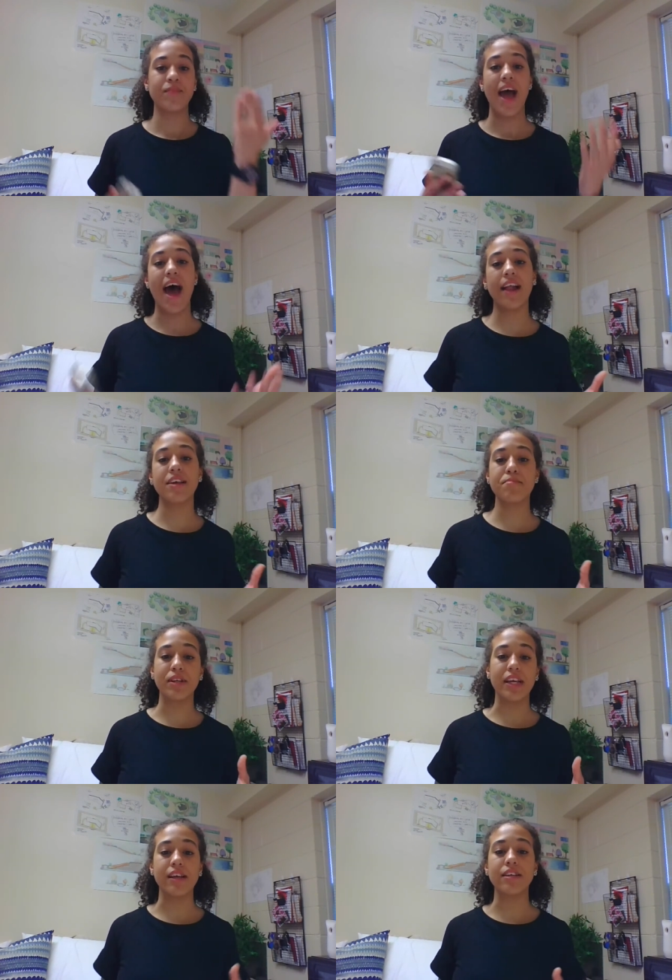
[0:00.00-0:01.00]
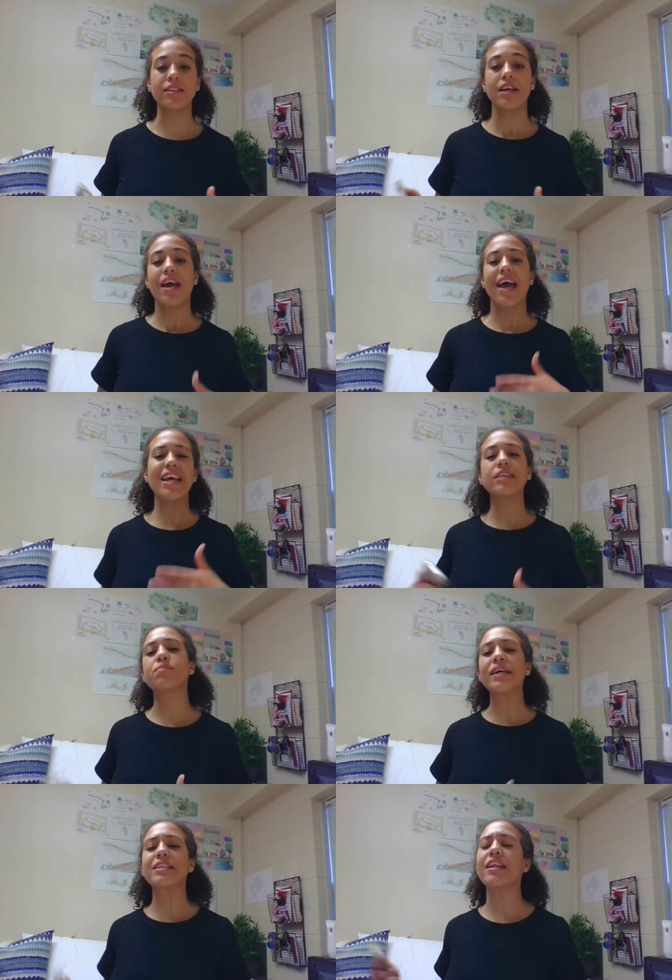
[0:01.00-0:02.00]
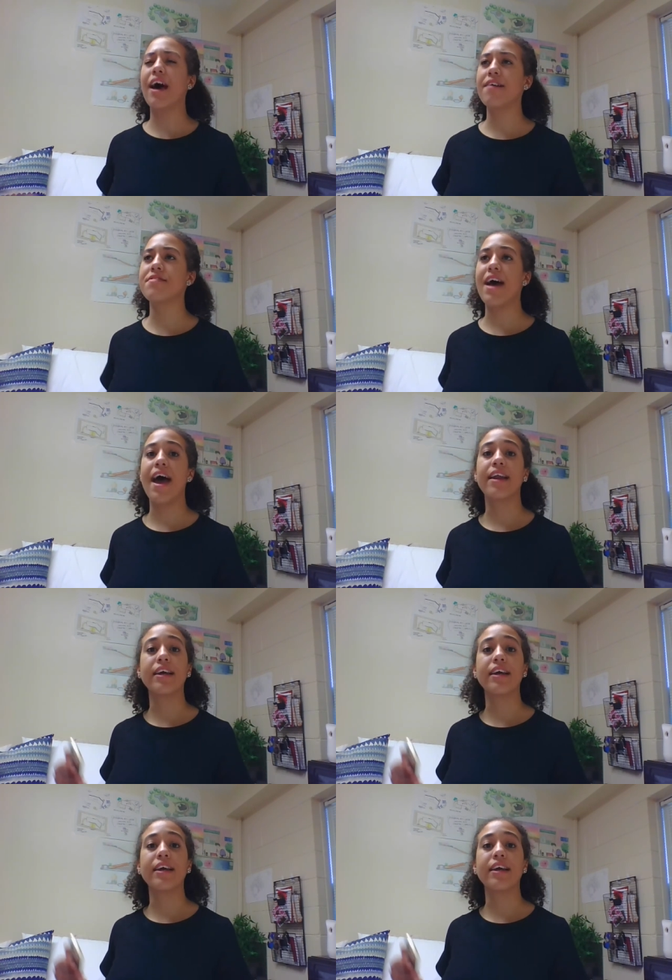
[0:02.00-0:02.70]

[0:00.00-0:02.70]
Alain believes, and he explains a lot of that